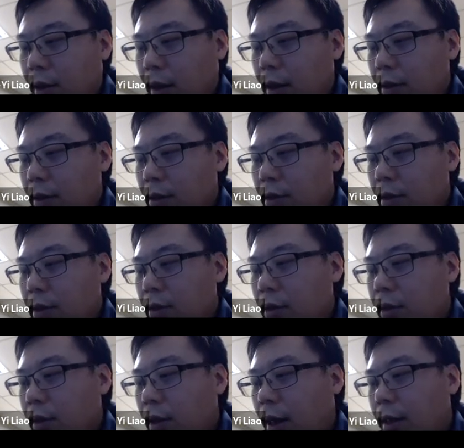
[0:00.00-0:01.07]
I just,
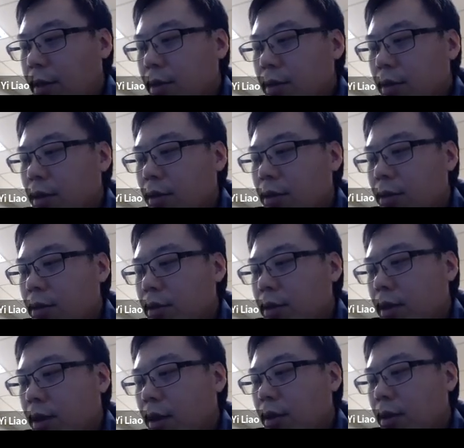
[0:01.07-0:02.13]
I just use
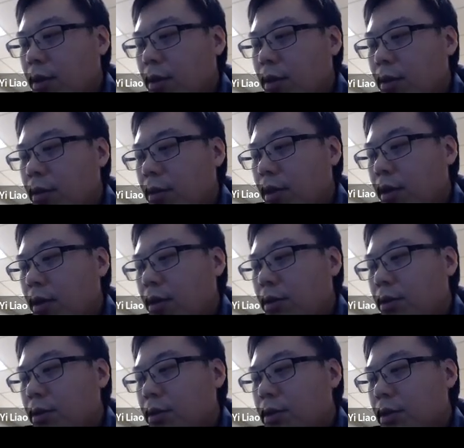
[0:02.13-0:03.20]
the two
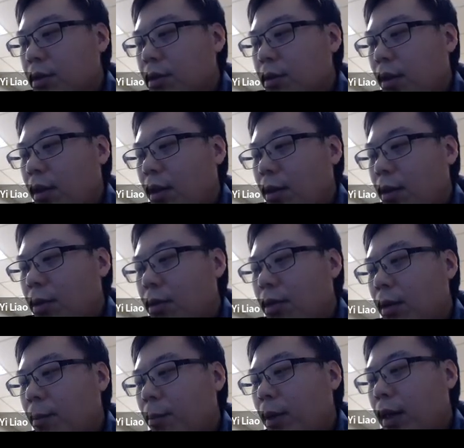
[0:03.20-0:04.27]
inclusion, two
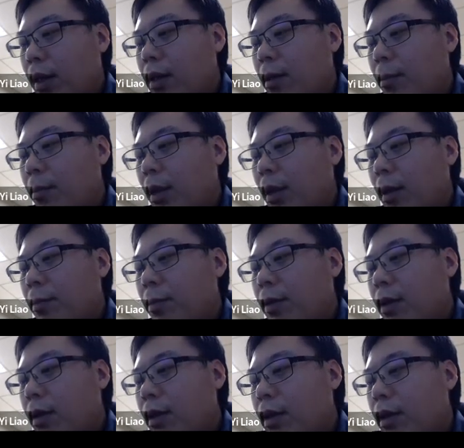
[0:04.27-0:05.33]
embedding map
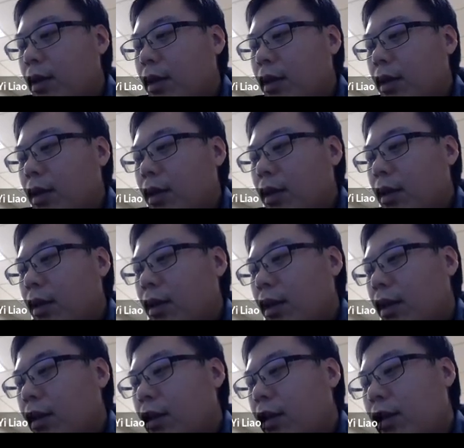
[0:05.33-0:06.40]

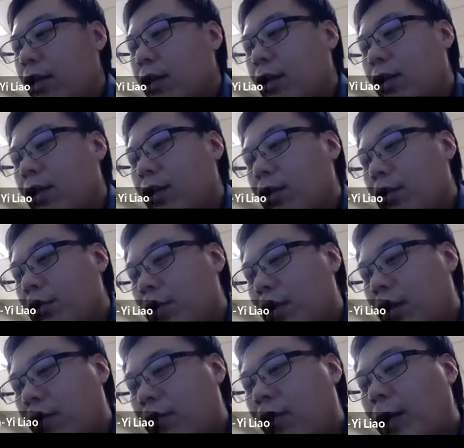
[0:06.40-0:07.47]
and uh, do
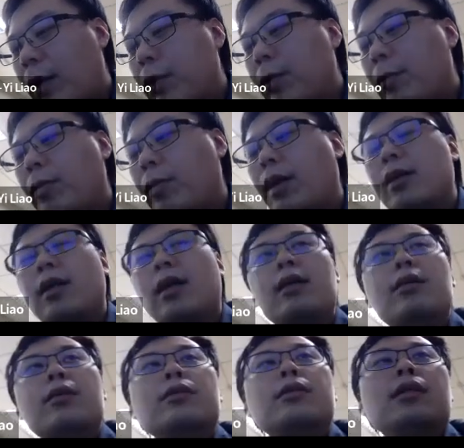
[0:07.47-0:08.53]
the fiber
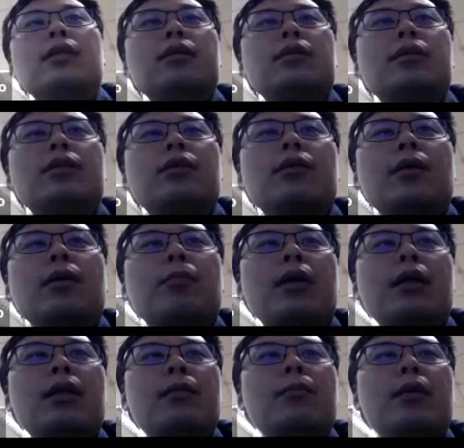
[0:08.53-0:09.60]
product using these two
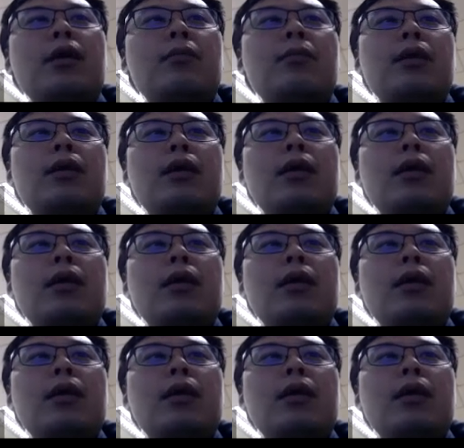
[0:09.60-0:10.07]
embedding map.